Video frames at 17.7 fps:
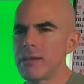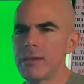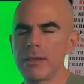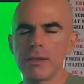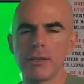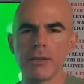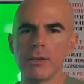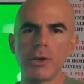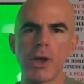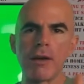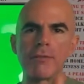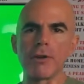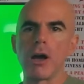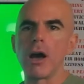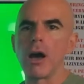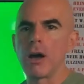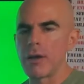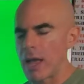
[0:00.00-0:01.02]
you have a,
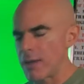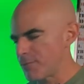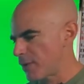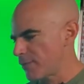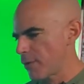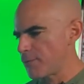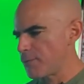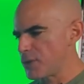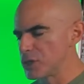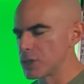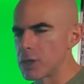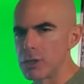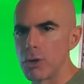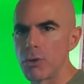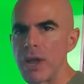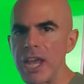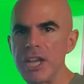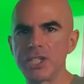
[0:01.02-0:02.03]
a if you have a physical
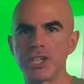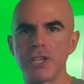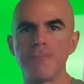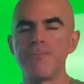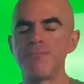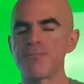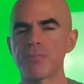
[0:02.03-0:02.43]
location?